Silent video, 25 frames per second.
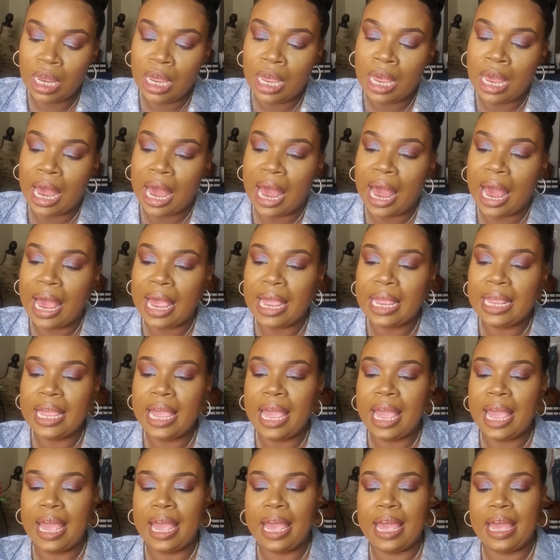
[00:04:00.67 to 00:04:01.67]
I
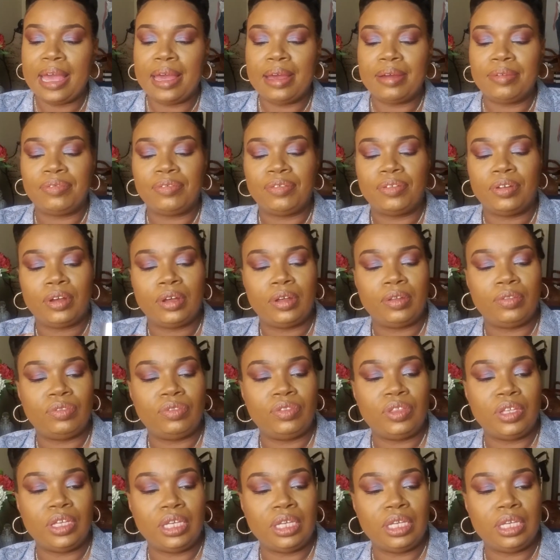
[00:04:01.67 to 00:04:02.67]
have
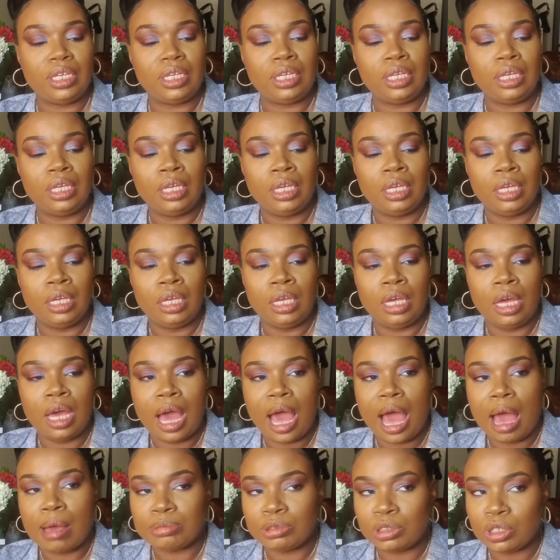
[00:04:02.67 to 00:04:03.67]
the
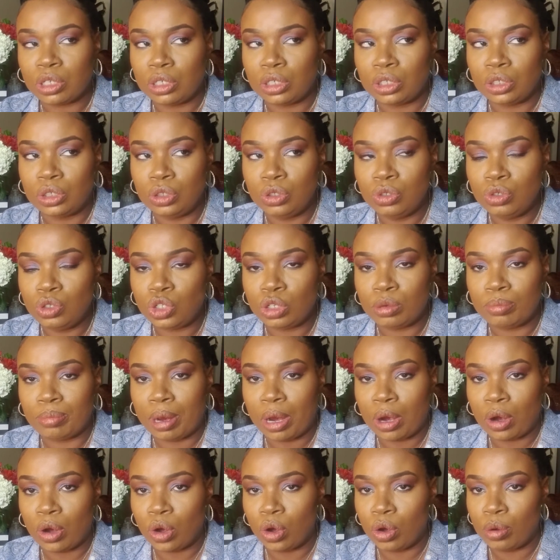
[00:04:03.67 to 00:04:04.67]
Optical Illusion
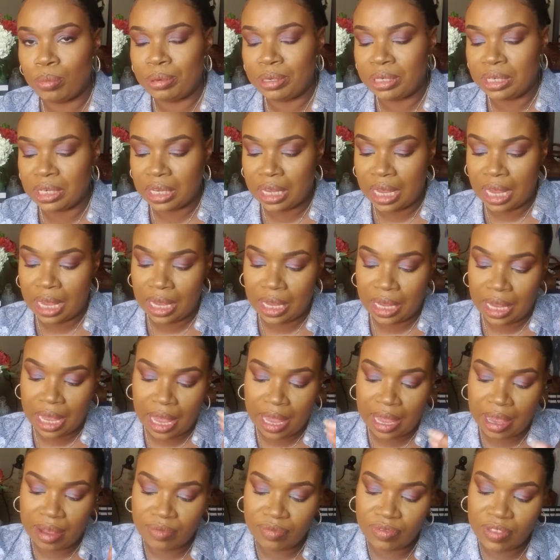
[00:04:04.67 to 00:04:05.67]
by Urban Decay. I
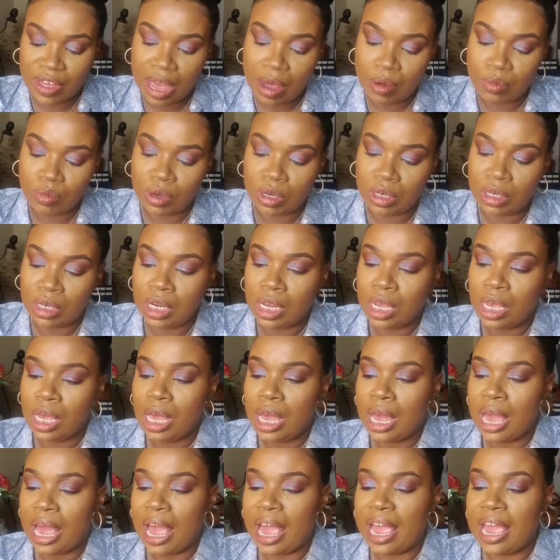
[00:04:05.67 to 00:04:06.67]
have that one.
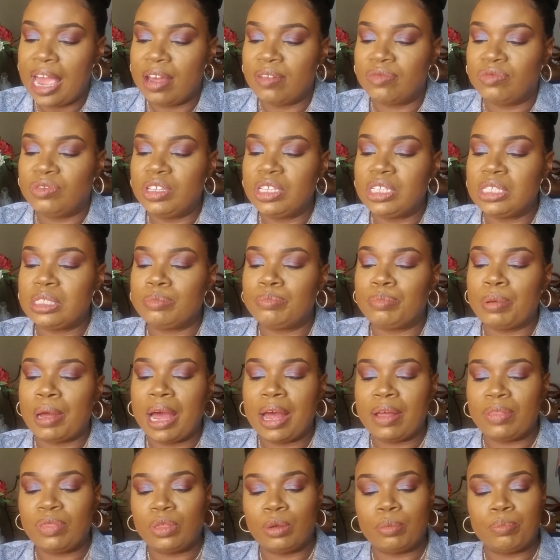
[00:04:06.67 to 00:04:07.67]
I have this
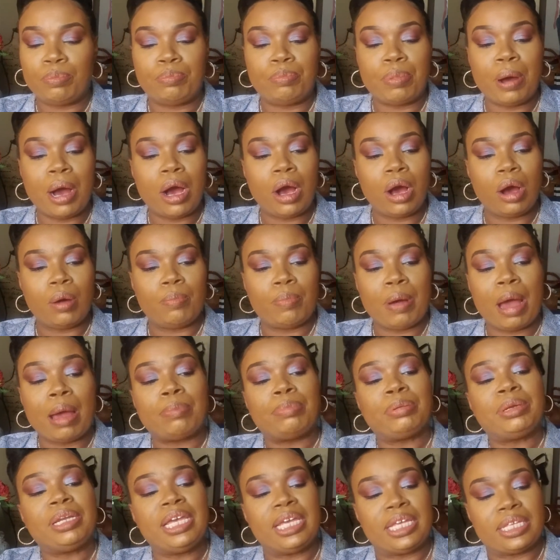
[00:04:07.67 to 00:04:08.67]
by
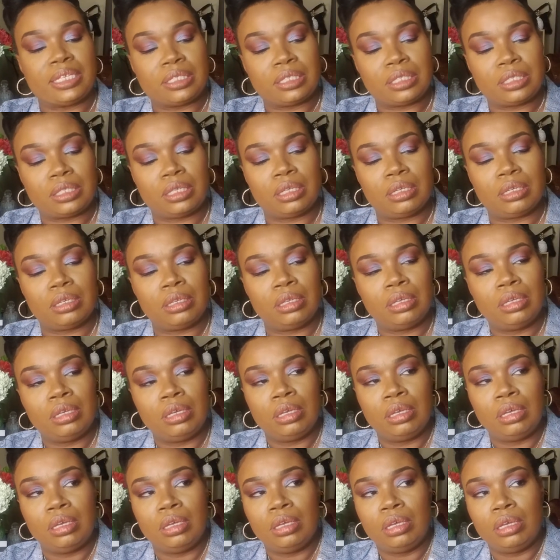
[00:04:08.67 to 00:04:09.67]
Bliss.
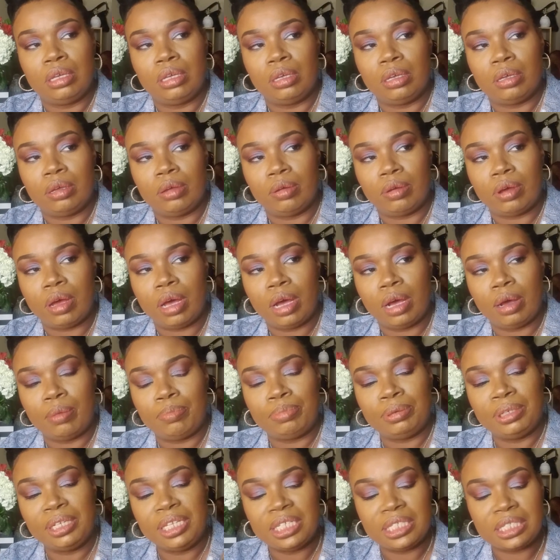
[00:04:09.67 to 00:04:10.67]

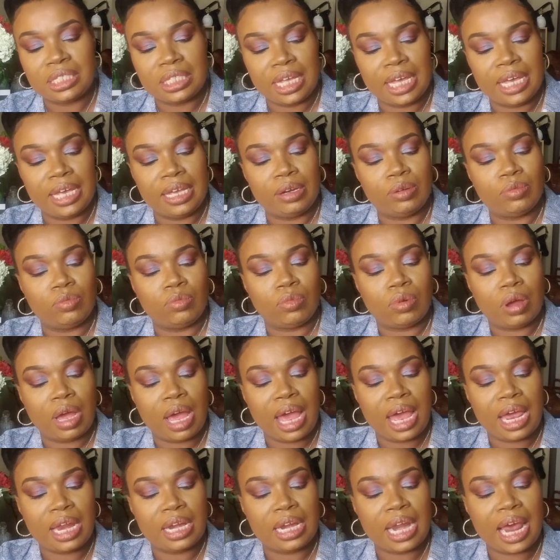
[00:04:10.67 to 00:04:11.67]
Bliss, and
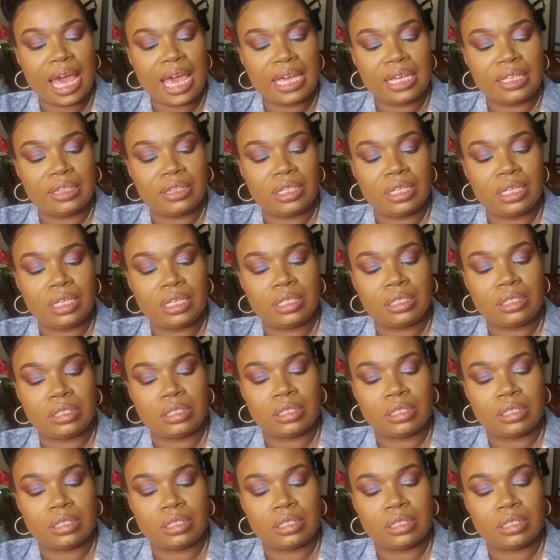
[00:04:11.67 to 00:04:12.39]
I like this.